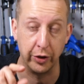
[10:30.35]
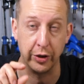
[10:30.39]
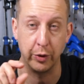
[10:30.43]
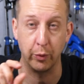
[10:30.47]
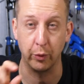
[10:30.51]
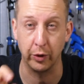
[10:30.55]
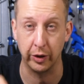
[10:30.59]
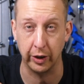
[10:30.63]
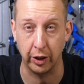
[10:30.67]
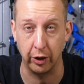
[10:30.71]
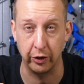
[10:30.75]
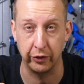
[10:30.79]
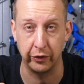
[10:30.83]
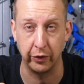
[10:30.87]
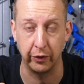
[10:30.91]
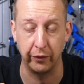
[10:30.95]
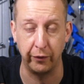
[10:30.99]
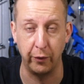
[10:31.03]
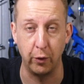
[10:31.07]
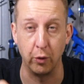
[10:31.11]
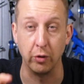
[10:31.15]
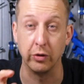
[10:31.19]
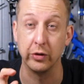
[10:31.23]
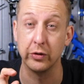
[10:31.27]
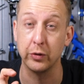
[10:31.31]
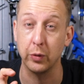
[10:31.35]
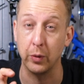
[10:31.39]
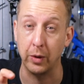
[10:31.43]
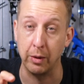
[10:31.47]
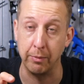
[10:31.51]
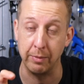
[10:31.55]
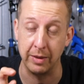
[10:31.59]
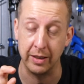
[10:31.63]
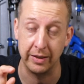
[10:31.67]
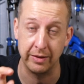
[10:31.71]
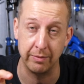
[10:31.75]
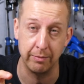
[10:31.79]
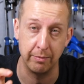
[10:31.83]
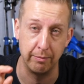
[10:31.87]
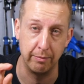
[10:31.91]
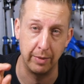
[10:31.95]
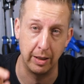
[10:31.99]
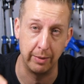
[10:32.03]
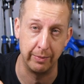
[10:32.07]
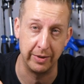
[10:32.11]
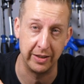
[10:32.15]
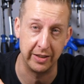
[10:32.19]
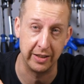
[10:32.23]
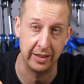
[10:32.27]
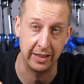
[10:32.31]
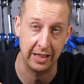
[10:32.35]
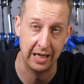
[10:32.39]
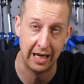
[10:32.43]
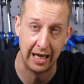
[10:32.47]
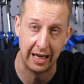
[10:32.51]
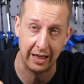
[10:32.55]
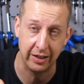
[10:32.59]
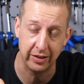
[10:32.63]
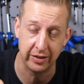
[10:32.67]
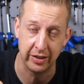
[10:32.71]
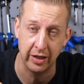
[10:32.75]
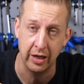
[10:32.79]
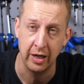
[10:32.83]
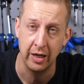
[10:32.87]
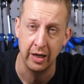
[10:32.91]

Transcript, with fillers: and you want to go to forty to twenty millimeters less.